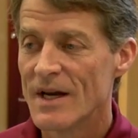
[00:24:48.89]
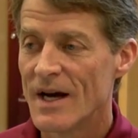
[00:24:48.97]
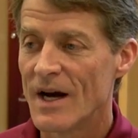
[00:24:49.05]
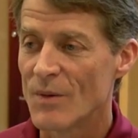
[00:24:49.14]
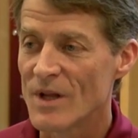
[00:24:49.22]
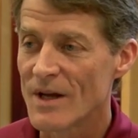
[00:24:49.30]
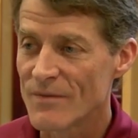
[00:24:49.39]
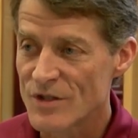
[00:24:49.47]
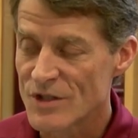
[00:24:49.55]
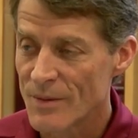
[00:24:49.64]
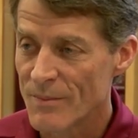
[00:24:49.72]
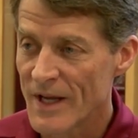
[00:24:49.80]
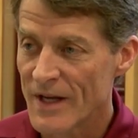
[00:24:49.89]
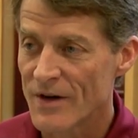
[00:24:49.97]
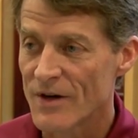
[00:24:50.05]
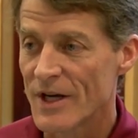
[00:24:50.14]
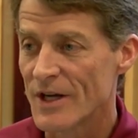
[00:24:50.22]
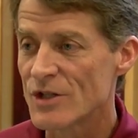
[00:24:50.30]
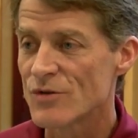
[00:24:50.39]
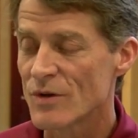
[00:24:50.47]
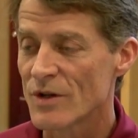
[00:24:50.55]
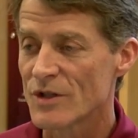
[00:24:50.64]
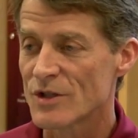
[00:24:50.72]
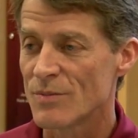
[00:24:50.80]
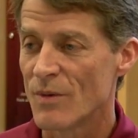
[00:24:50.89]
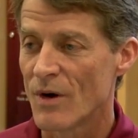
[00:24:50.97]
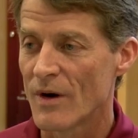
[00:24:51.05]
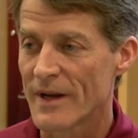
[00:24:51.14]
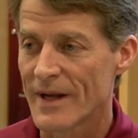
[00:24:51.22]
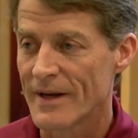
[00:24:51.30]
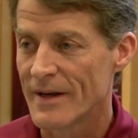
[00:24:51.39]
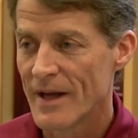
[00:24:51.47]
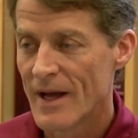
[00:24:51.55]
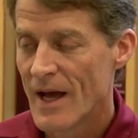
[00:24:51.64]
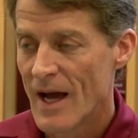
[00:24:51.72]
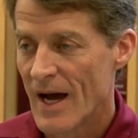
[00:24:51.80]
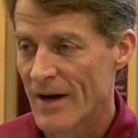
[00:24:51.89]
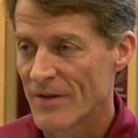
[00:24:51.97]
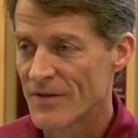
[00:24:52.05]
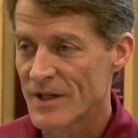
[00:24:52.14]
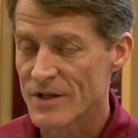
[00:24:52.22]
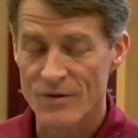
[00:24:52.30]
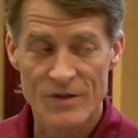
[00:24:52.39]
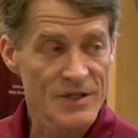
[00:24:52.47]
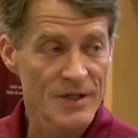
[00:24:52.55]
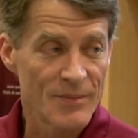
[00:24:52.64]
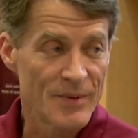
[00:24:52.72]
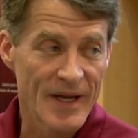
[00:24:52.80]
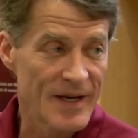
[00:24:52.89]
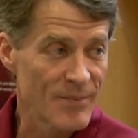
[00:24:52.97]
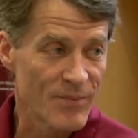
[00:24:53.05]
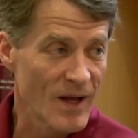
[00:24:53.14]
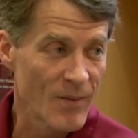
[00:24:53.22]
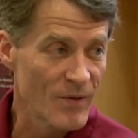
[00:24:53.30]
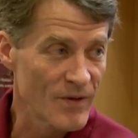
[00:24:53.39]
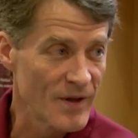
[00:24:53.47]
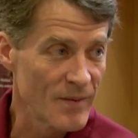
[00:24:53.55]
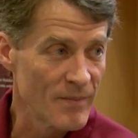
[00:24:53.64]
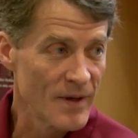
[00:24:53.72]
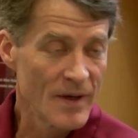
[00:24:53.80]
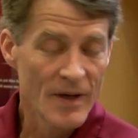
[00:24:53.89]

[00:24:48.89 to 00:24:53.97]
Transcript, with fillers: Uh, we love his demeanor. He is really smart, and I don't think there is going to be any problem with him.